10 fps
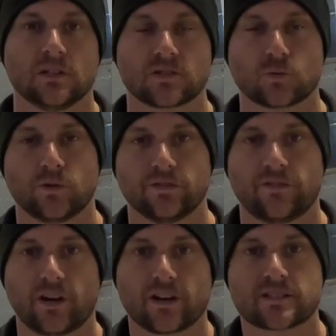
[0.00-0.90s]
So we're
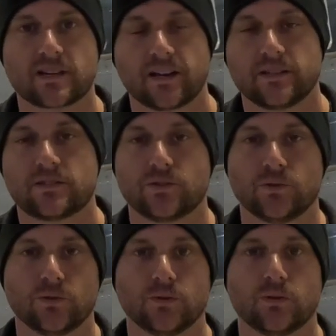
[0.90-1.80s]
very excited
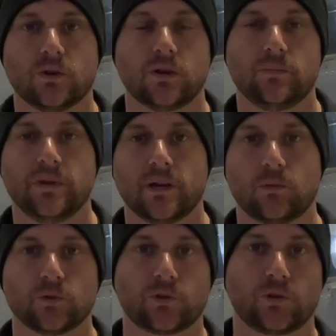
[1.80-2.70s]
to be
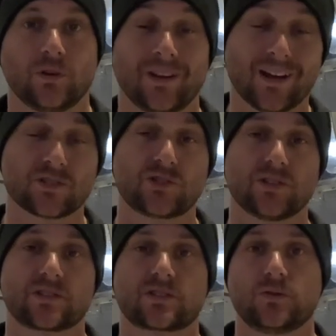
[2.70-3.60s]
able not
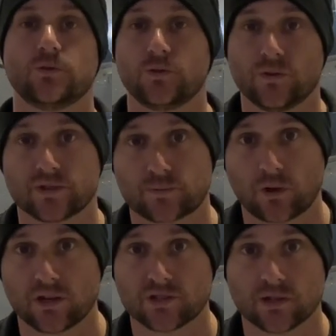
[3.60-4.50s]
just to do this
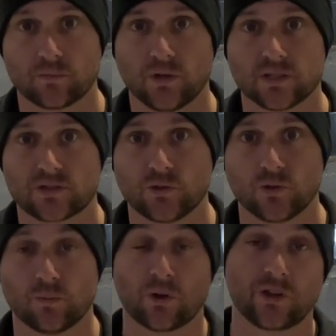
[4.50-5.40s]
project, but
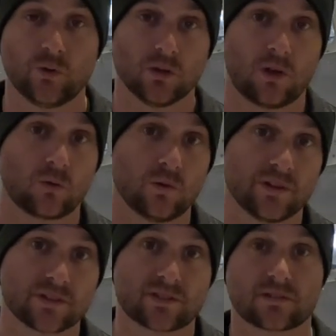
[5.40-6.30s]
to bring you along with
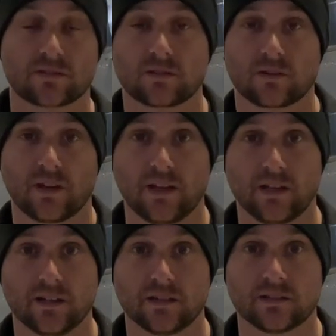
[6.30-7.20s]
us
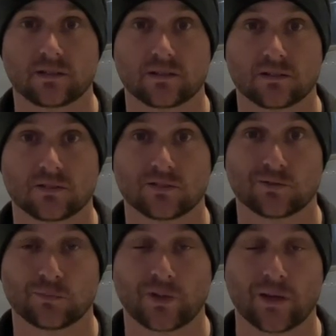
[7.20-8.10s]
and
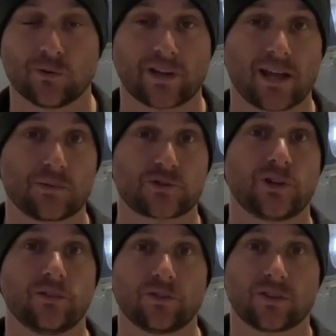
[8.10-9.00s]
be able to
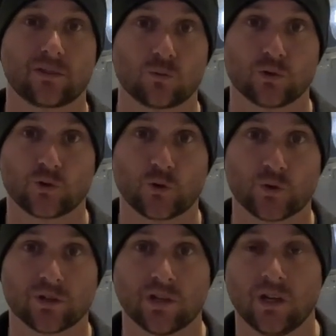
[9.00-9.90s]
capture everything that we're
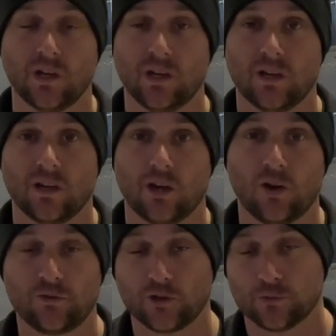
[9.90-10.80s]
doing.
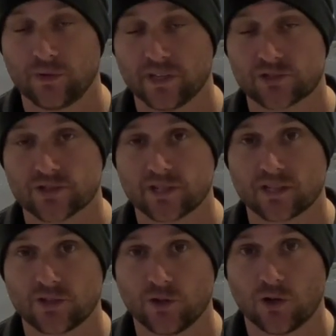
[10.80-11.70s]
Hopefully it'll be
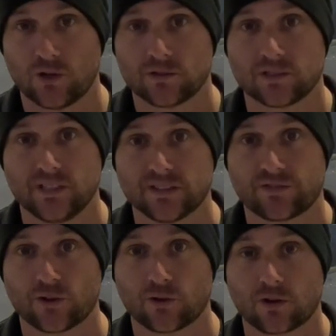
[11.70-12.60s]
interesting to y'all. If
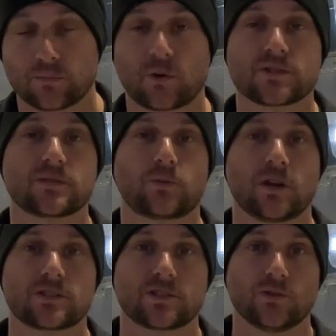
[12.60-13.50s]
there are parts of the
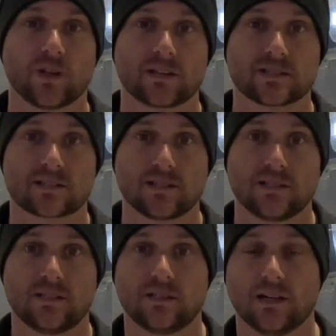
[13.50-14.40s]
project you'd like to
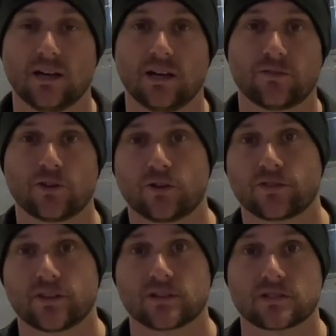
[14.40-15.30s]
see, if there are
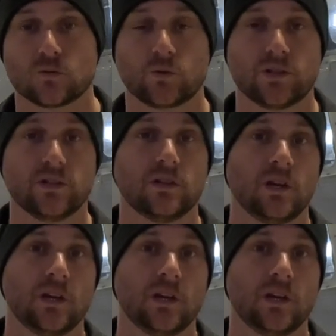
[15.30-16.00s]
things that we